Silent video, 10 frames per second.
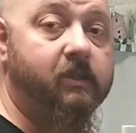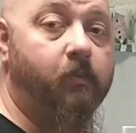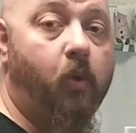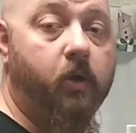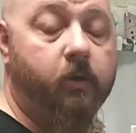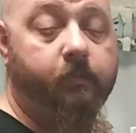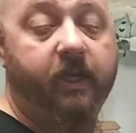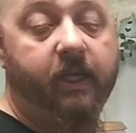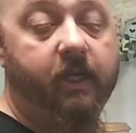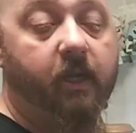some water,
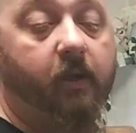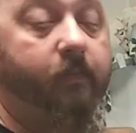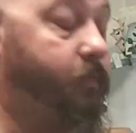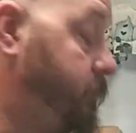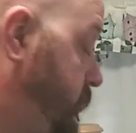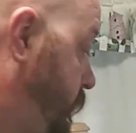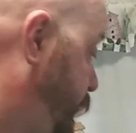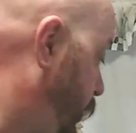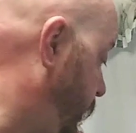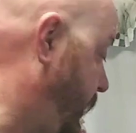beat it up and
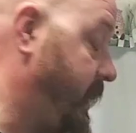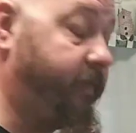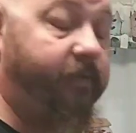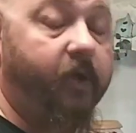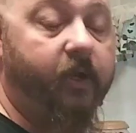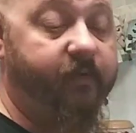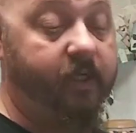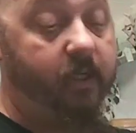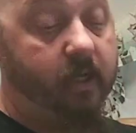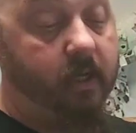run down the front of it.
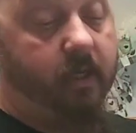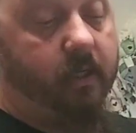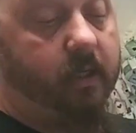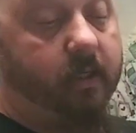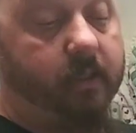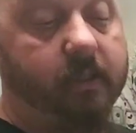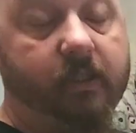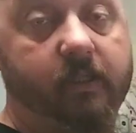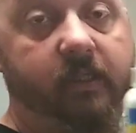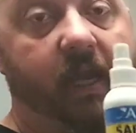
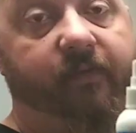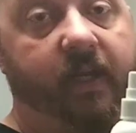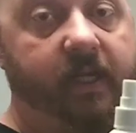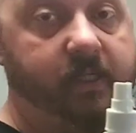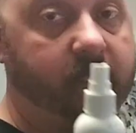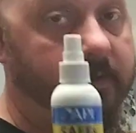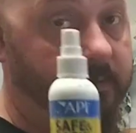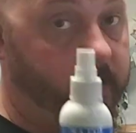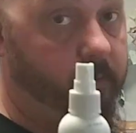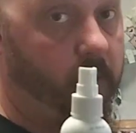Safe and easy,
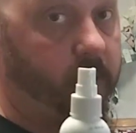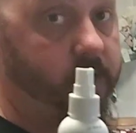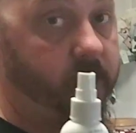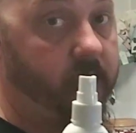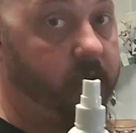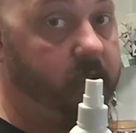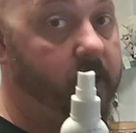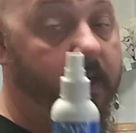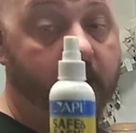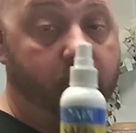it works good.
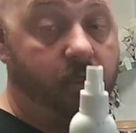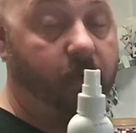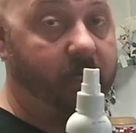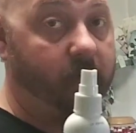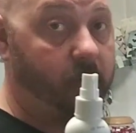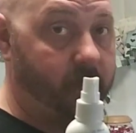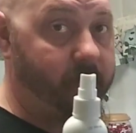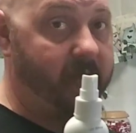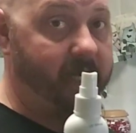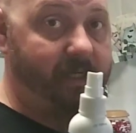You ain't got to worry
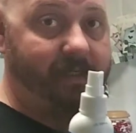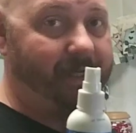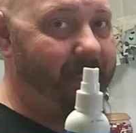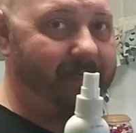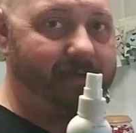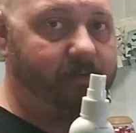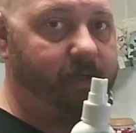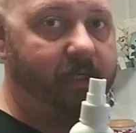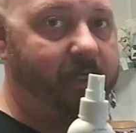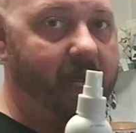about it getting
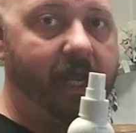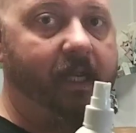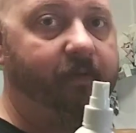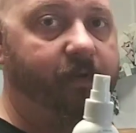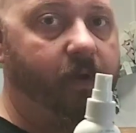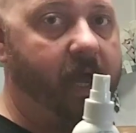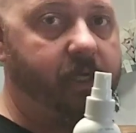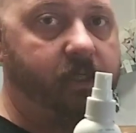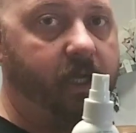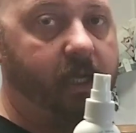in the tank if you
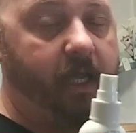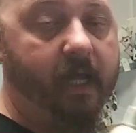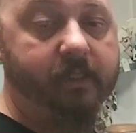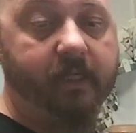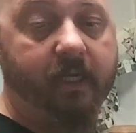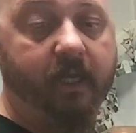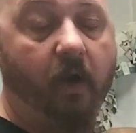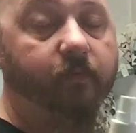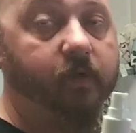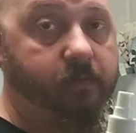actually accidentally
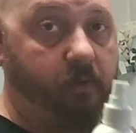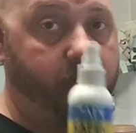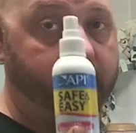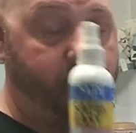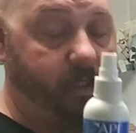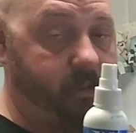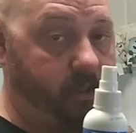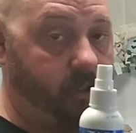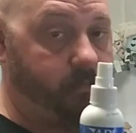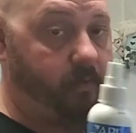overspray. It's
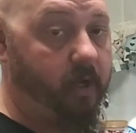a good